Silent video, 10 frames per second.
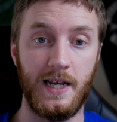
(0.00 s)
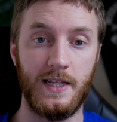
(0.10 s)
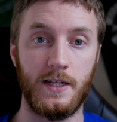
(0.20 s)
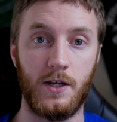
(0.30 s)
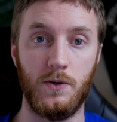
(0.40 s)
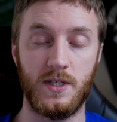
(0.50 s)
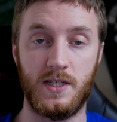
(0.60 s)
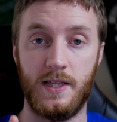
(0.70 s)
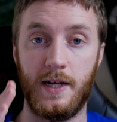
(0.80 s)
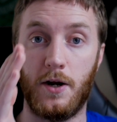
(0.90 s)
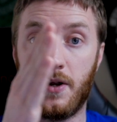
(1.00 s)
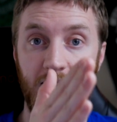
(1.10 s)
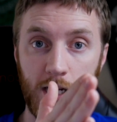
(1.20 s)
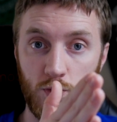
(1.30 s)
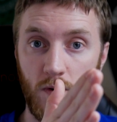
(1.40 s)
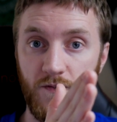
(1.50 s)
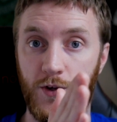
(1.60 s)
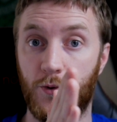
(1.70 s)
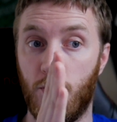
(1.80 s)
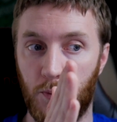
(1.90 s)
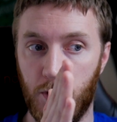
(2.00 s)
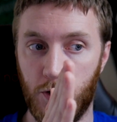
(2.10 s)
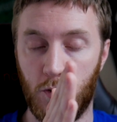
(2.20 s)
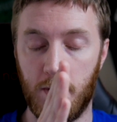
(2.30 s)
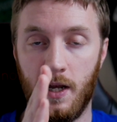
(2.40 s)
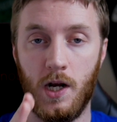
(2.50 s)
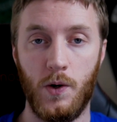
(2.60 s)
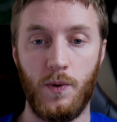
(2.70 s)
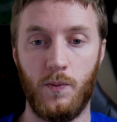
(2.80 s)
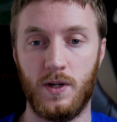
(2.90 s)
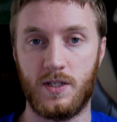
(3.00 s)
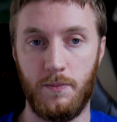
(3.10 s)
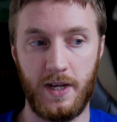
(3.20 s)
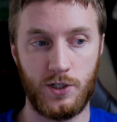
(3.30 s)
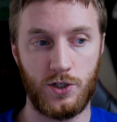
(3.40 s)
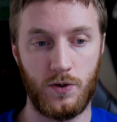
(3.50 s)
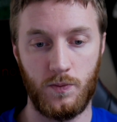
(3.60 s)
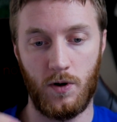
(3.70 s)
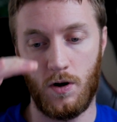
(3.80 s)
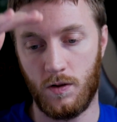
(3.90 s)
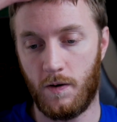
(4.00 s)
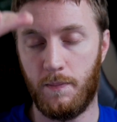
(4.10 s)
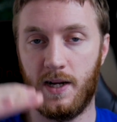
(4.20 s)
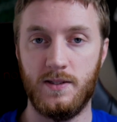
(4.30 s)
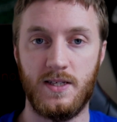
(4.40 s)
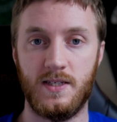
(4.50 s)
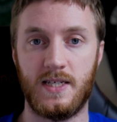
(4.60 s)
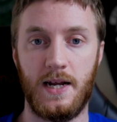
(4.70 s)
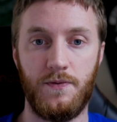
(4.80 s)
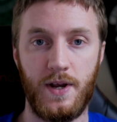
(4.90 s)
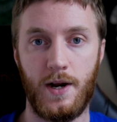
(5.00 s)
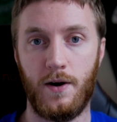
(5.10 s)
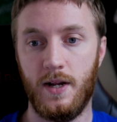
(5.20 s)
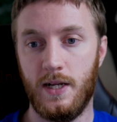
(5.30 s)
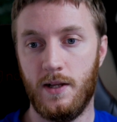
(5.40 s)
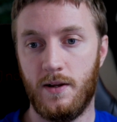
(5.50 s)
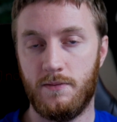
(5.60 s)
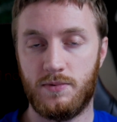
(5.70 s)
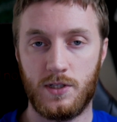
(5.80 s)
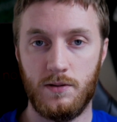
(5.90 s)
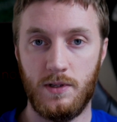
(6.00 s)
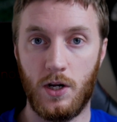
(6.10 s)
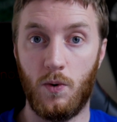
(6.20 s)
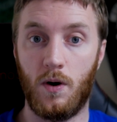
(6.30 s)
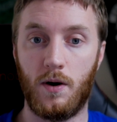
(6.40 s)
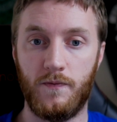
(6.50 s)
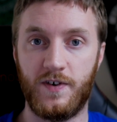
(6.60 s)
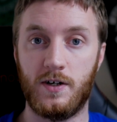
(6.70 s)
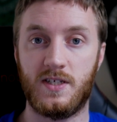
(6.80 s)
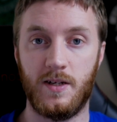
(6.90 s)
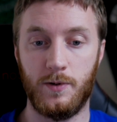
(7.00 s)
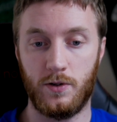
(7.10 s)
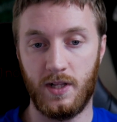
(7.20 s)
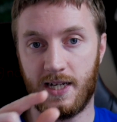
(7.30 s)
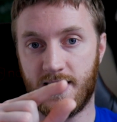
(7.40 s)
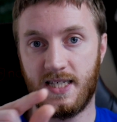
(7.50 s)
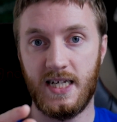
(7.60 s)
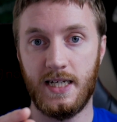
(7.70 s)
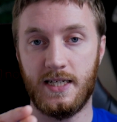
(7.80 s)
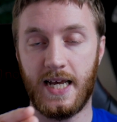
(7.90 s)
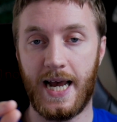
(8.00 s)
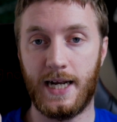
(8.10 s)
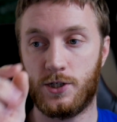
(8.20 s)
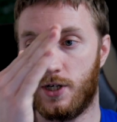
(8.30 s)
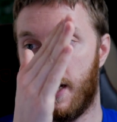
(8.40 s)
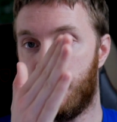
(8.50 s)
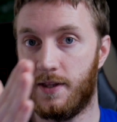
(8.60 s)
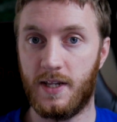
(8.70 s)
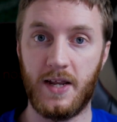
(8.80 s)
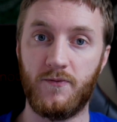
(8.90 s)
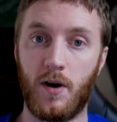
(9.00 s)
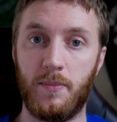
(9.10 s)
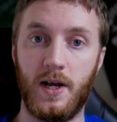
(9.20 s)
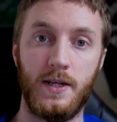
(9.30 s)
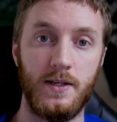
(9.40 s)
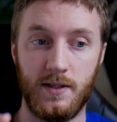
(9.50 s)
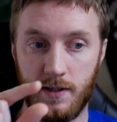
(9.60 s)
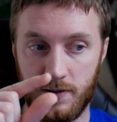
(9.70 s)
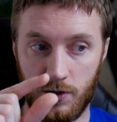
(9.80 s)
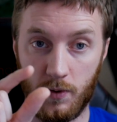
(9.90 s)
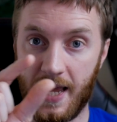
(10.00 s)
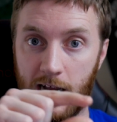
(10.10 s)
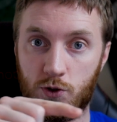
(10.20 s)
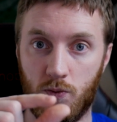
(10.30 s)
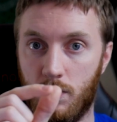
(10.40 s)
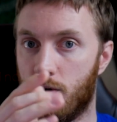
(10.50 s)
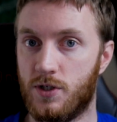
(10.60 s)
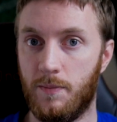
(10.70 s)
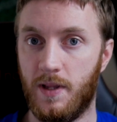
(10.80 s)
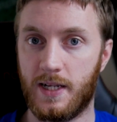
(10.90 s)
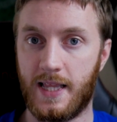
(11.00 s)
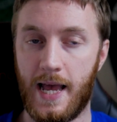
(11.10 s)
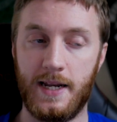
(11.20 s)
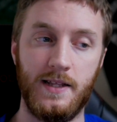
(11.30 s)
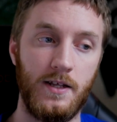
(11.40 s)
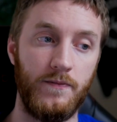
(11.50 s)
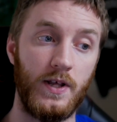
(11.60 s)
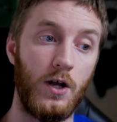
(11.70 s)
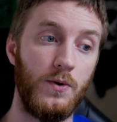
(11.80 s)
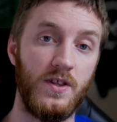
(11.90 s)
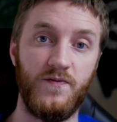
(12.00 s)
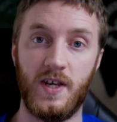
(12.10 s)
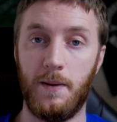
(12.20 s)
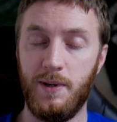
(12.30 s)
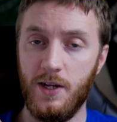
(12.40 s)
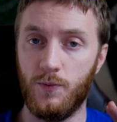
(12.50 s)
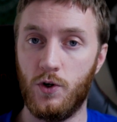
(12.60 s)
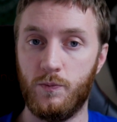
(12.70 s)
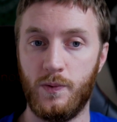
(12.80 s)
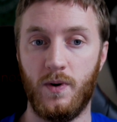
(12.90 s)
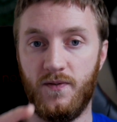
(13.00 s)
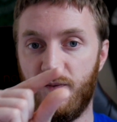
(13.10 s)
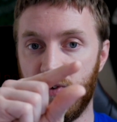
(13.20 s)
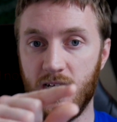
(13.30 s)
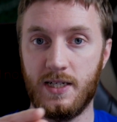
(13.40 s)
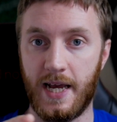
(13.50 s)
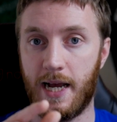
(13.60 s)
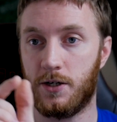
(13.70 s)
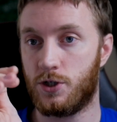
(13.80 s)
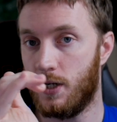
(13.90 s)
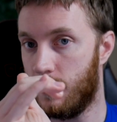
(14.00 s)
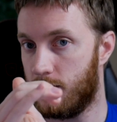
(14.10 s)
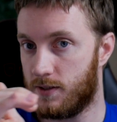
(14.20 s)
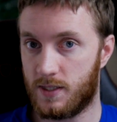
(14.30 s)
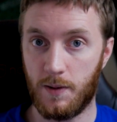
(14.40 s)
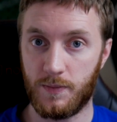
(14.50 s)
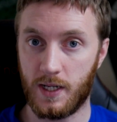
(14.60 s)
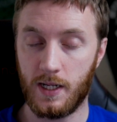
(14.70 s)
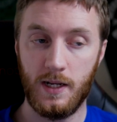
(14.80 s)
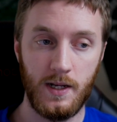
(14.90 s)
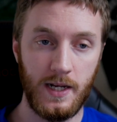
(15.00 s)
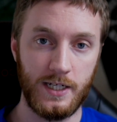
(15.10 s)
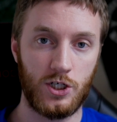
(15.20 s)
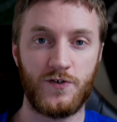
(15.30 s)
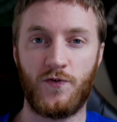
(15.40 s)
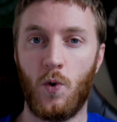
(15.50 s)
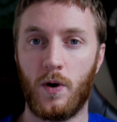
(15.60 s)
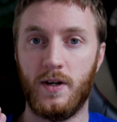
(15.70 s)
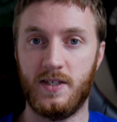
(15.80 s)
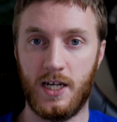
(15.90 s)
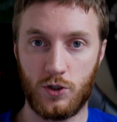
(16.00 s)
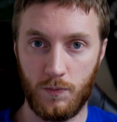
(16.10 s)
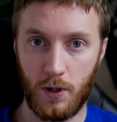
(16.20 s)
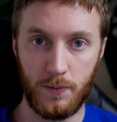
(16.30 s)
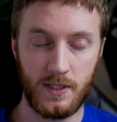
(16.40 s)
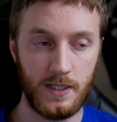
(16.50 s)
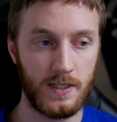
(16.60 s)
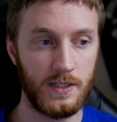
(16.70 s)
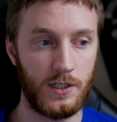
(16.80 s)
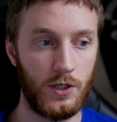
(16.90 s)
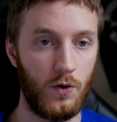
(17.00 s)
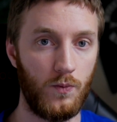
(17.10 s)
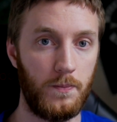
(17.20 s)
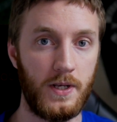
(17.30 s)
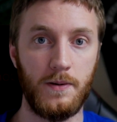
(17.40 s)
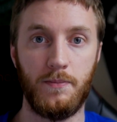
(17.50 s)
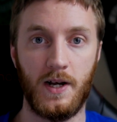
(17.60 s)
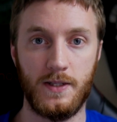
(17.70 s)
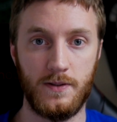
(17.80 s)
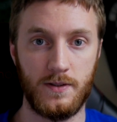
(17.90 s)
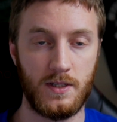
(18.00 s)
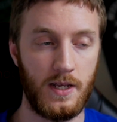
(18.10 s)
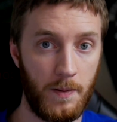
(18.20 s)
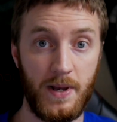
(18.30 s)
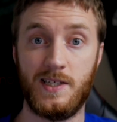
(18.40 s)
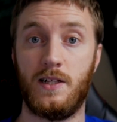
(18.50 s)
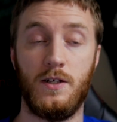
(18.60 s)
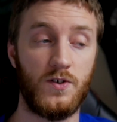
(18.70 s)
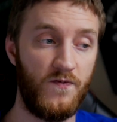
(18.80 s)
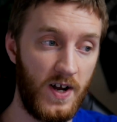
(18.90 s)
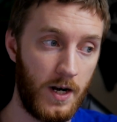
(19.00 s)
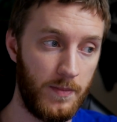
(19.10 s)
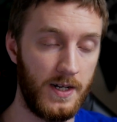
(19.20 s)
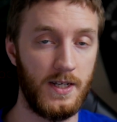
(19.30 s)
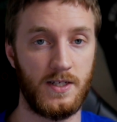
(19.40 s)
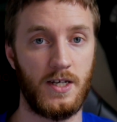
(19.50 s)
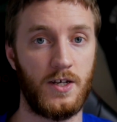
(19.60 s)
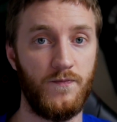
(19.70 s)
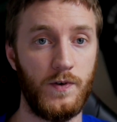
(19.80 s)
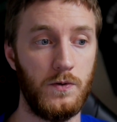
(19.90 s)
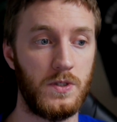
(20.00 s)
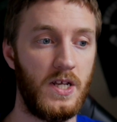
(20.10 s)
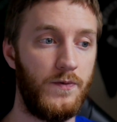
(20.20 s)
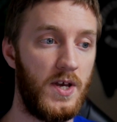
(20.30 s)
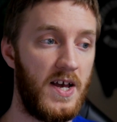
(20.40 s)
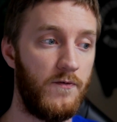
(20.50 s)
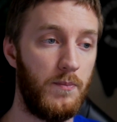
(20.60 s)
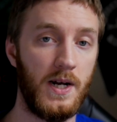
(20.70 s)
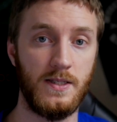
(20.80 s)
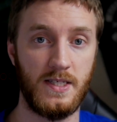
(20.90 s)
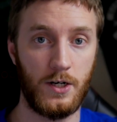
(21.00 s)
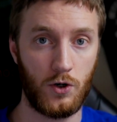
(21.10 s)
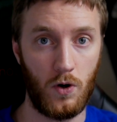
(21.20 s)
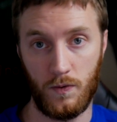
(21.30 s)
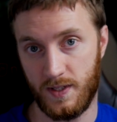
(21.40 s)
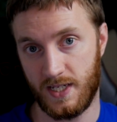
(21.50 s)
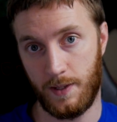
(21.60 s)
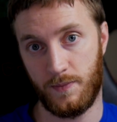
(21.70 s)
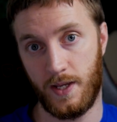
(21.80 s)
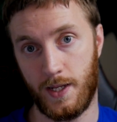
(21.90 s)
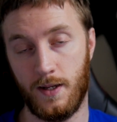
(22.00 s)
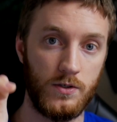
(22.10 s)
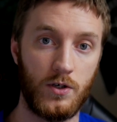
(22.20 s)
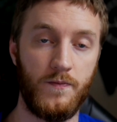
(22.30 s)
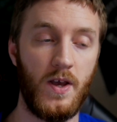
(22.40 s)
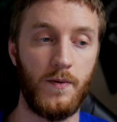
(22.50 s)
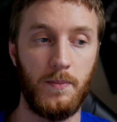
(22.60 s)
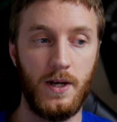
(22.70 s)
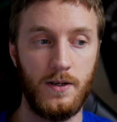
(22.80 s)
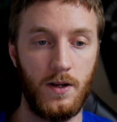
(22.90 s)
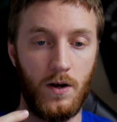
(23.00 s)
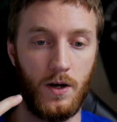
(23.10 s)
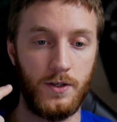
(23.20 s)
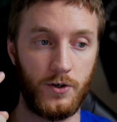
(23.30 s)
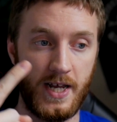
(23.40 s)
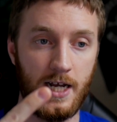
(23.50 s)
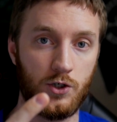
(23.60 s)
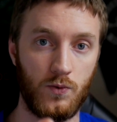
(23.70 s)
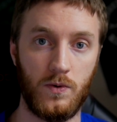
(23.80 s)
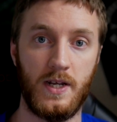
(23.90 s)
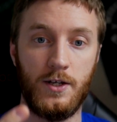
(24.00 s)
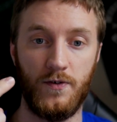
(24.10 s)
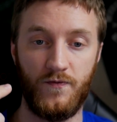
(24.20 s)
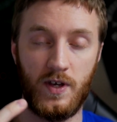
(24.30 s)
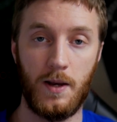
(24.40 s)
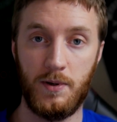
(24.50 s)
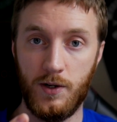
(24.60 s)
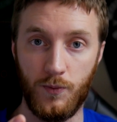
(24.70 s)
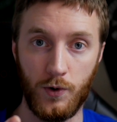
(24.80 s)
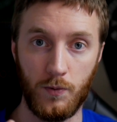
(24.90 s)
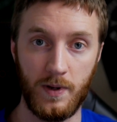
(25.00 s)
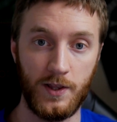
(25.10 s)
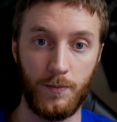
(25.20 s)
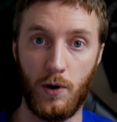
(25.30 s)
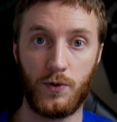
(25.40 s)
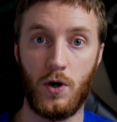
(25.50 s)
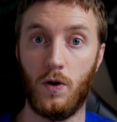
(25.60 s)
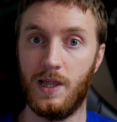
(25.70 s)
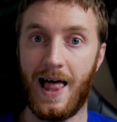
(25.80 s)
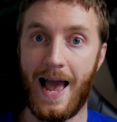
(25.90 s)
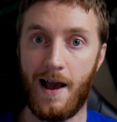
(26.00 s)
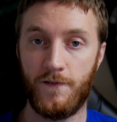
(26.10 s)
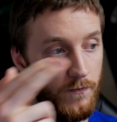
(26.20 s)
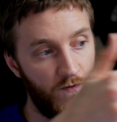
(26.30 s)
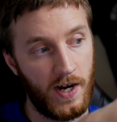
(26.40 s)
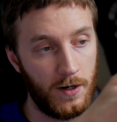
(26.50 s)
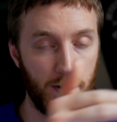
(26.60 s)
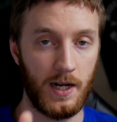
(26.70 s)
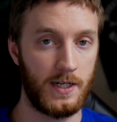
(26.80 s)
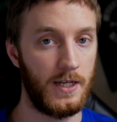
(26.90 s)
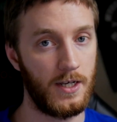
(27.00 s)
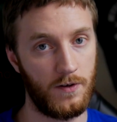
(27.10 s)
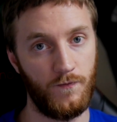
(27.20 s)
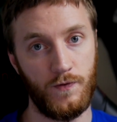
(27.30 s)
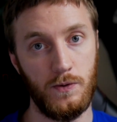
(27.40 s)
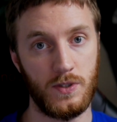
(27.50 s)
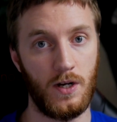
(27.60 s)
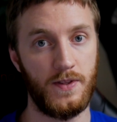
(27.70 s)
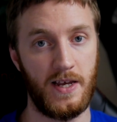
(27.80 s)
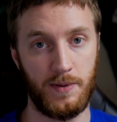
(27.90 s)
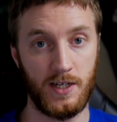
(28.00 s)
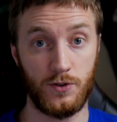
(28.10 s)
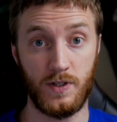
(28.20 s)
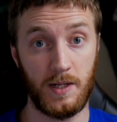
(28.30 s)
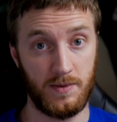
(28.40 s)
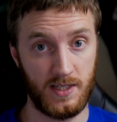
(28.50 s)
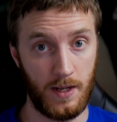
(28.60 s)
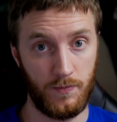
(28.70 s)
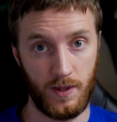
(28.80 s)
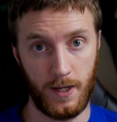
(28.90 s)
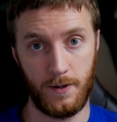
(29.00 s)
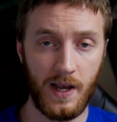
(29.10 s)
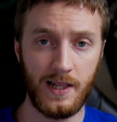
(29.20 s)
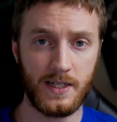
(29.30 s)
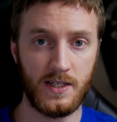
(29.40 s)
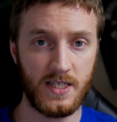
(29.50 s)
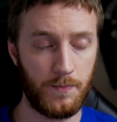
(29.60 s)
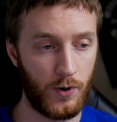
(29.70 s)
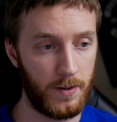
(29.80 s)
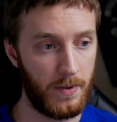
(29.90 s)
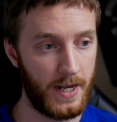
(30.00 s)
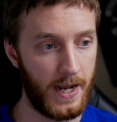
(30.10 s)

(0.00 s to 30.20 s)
and it goes into their casual viewer room, we want to make sure all our buttons inside there, you know, are very similar, like C dash and then the name of our button. So casual or something like that. And then if they go into the VIP room, we want V dash something. It's just for organizational purposes and so you don't repeat buttons. And basically so Firebot doesn't get confused if you have buttons that are called the same thing. So if you have a button on your casual and your VIP room and they're both called laugh, Firebot can get confused on that because they're named the same thing. I like to separate mine